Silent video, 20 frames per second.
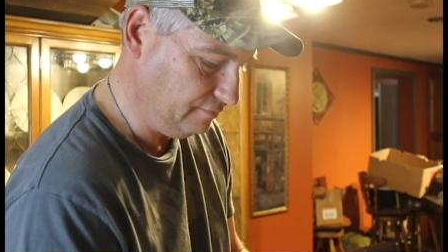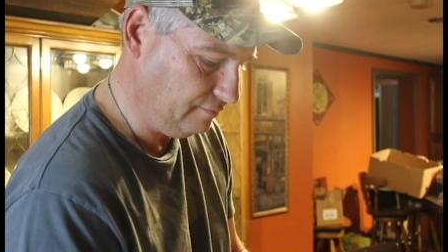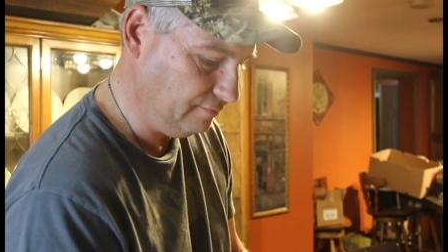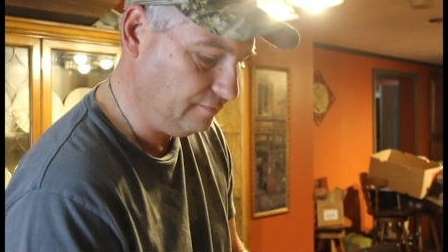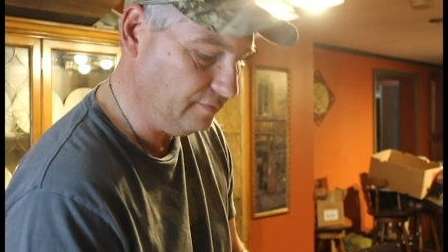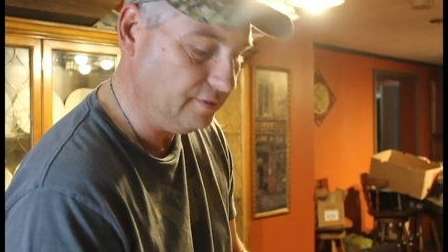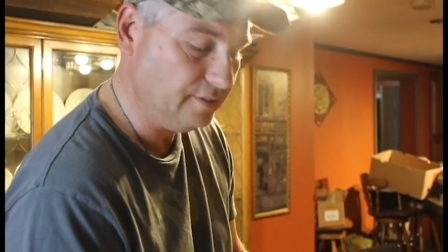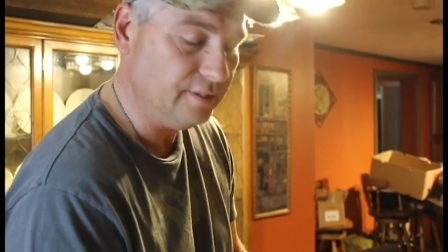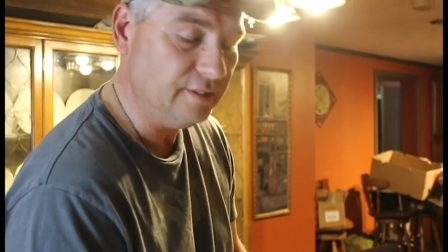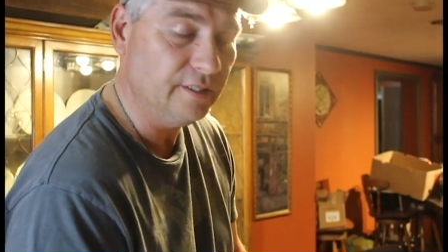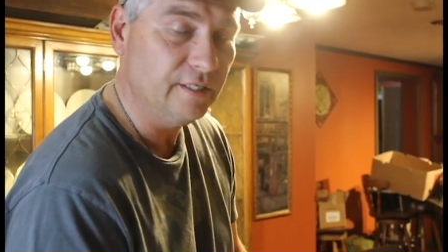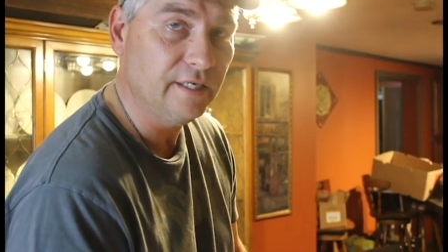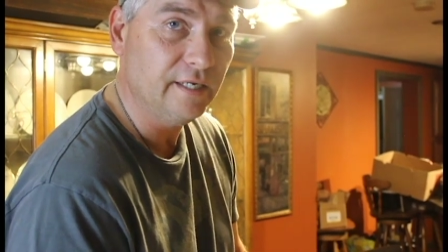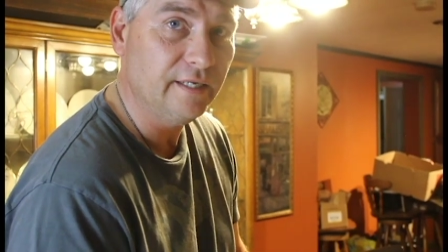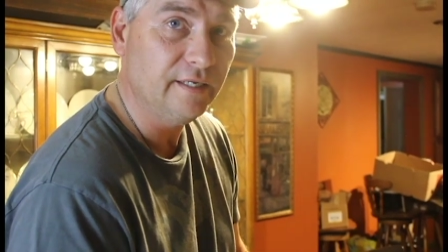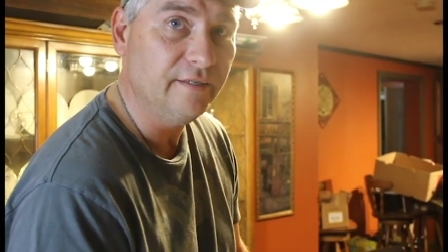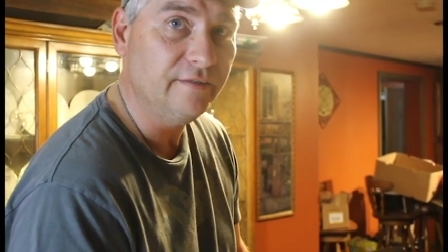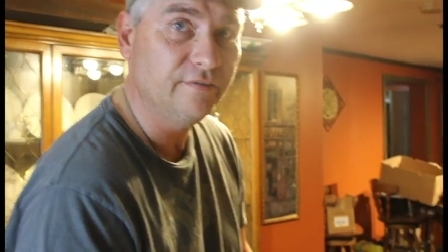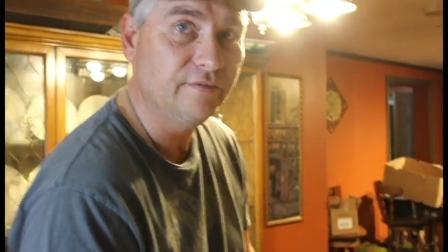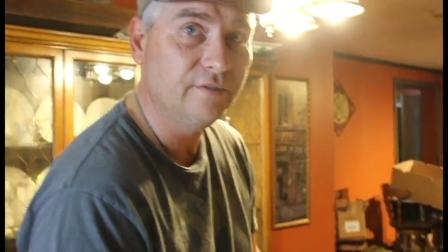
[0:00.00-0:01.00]
done in
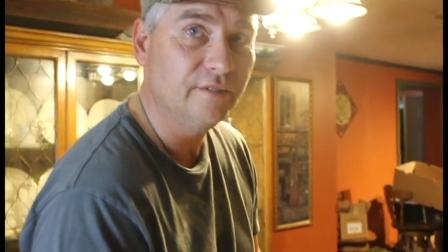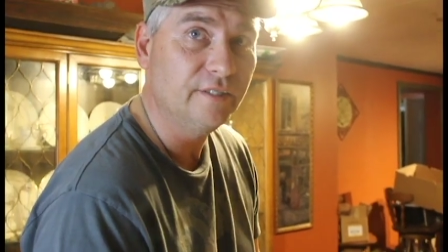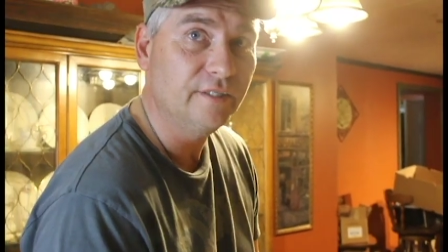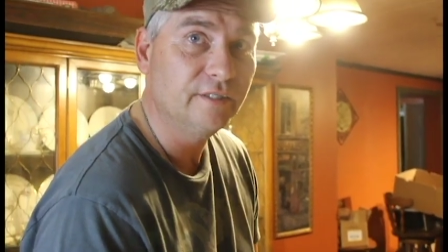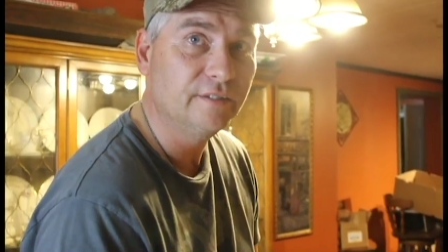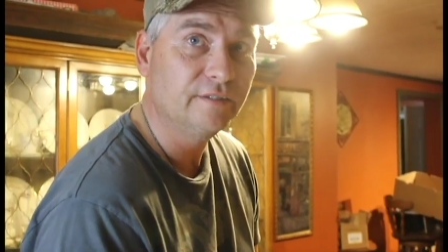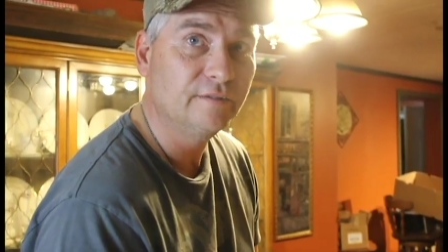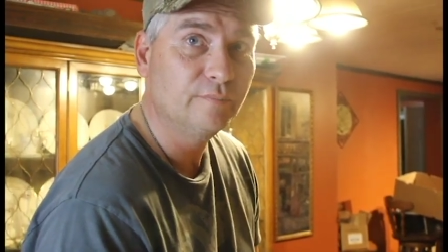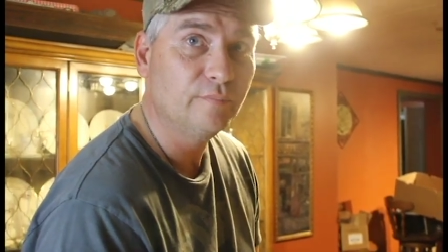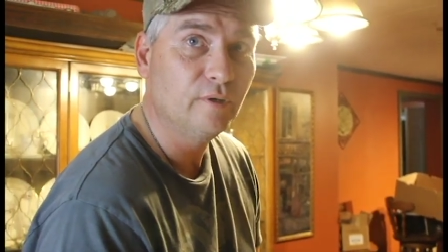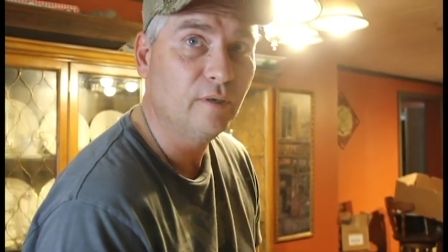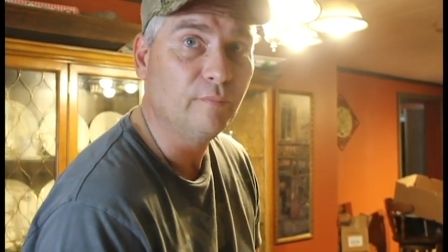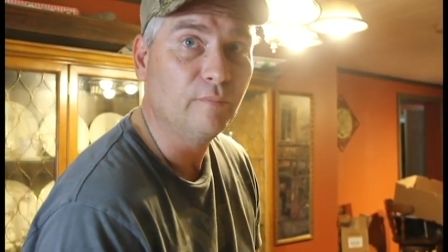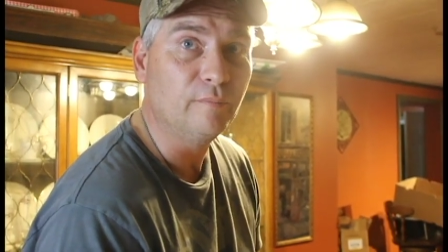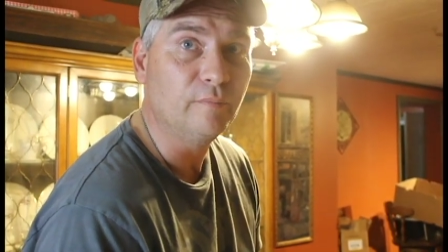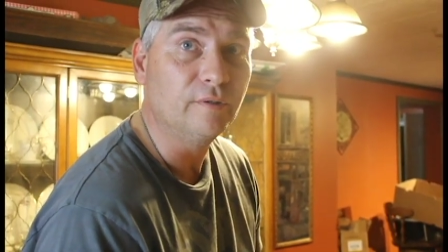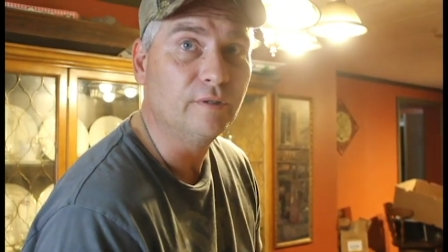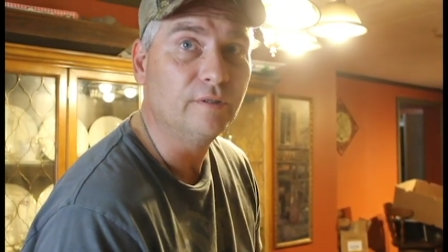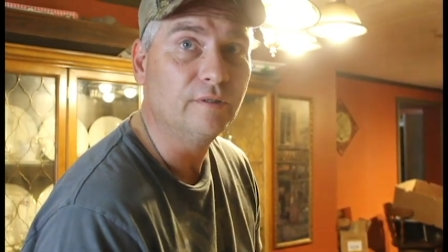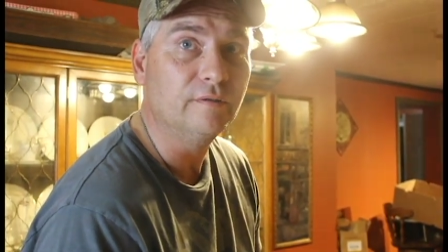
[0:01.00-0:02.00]
86, probably
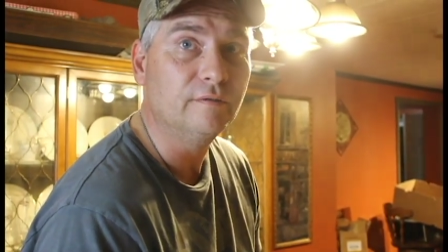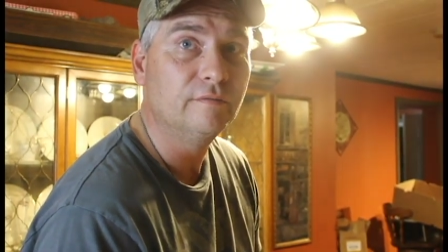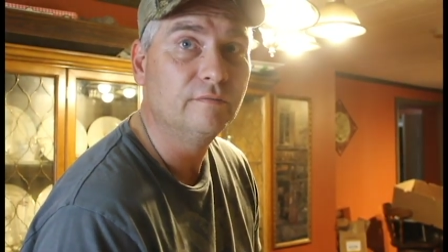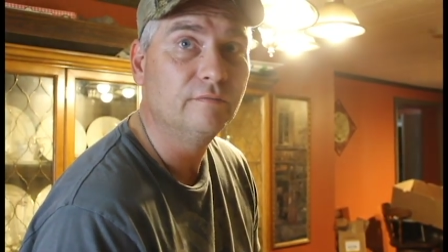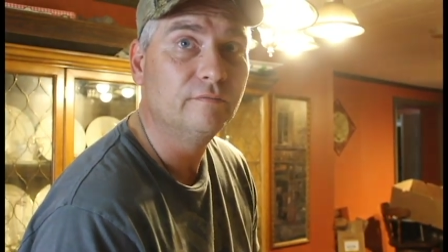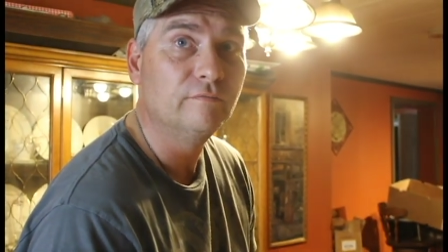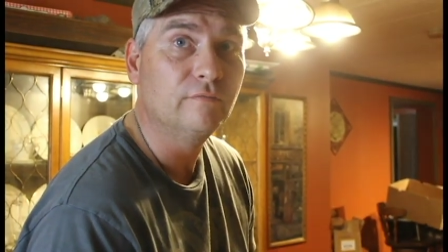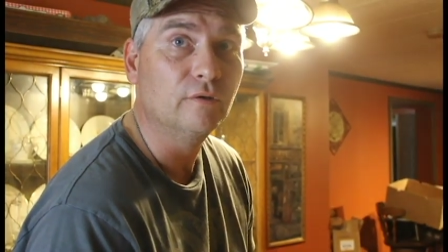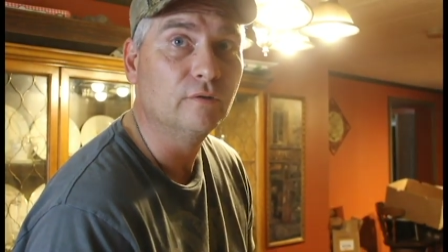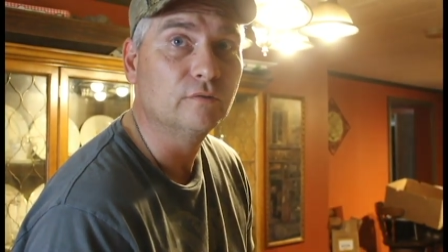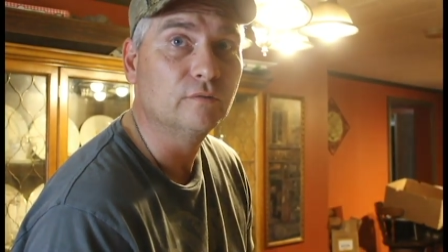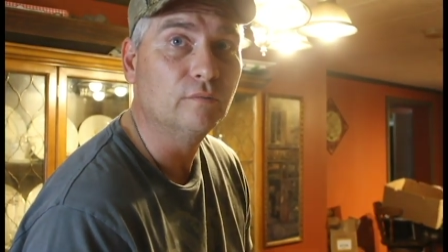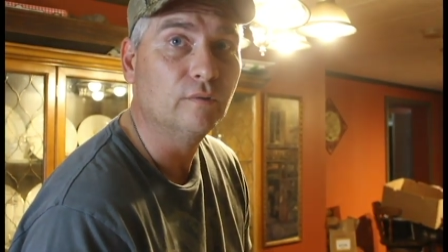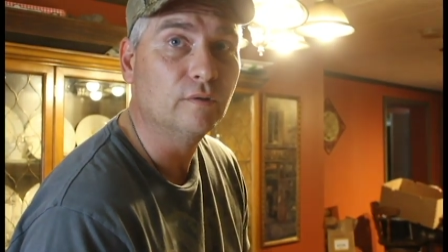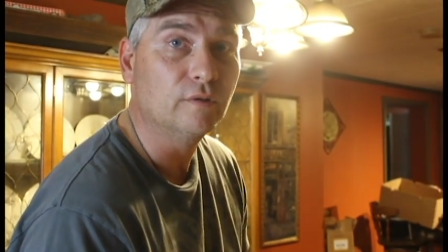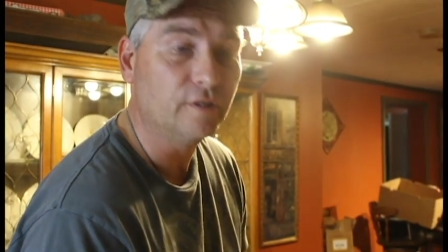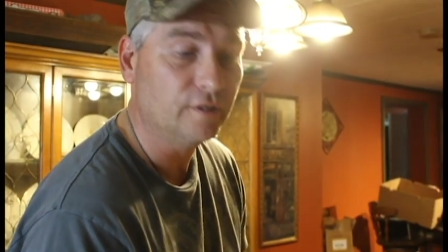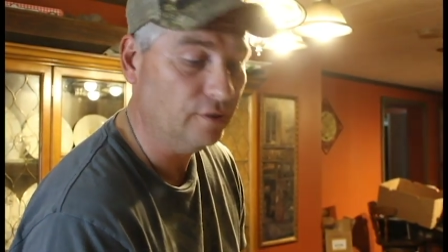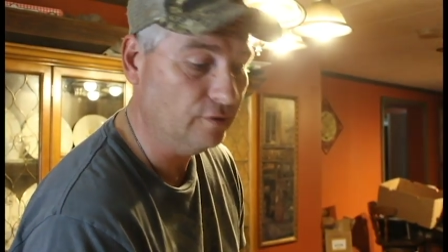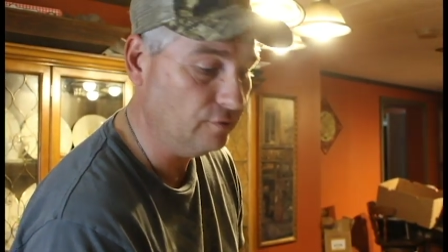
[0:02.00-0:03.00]
the first
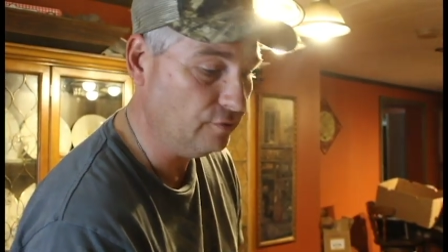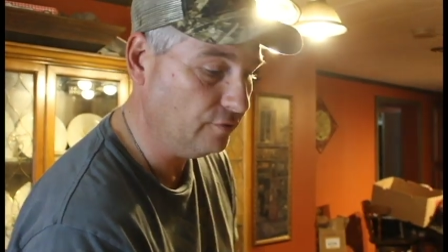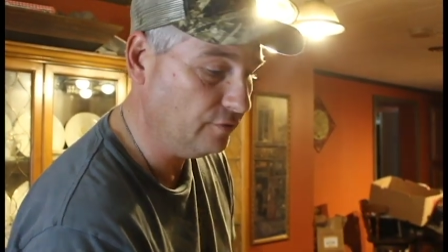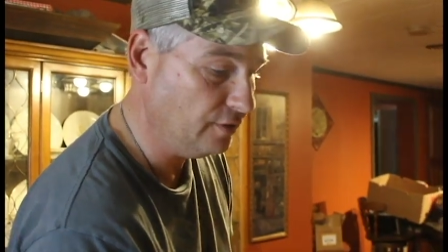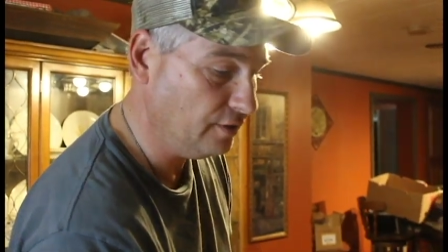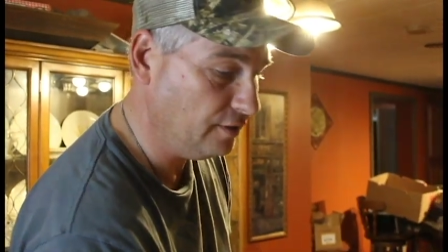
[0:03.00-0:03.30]
watercolor that